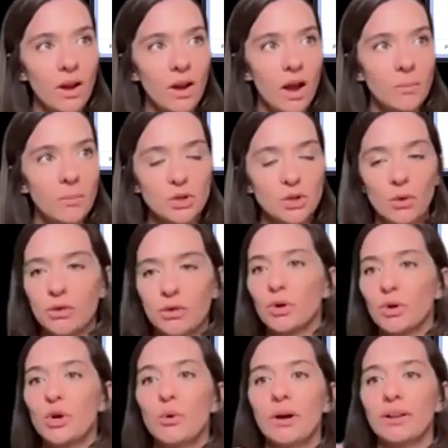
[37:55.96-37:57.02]
So
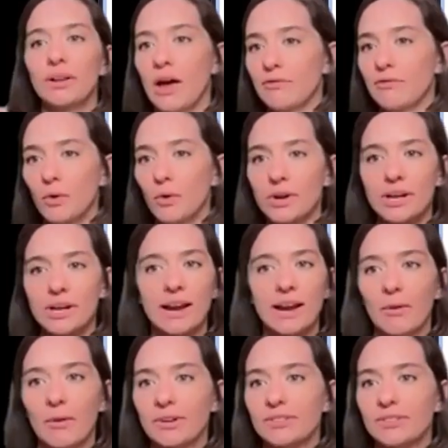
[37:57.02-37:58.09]
through a
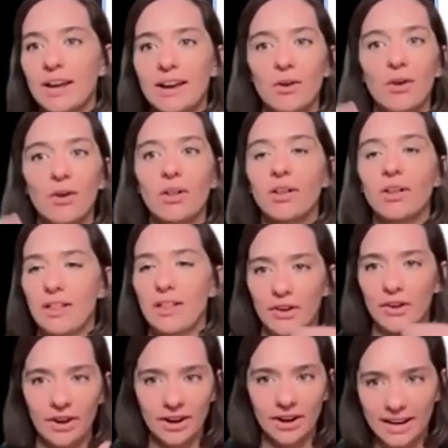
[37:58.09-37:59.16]
48-hour cycle,
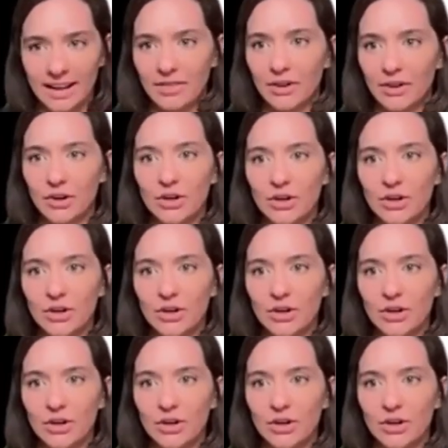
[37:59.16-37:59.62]
they're going to get their new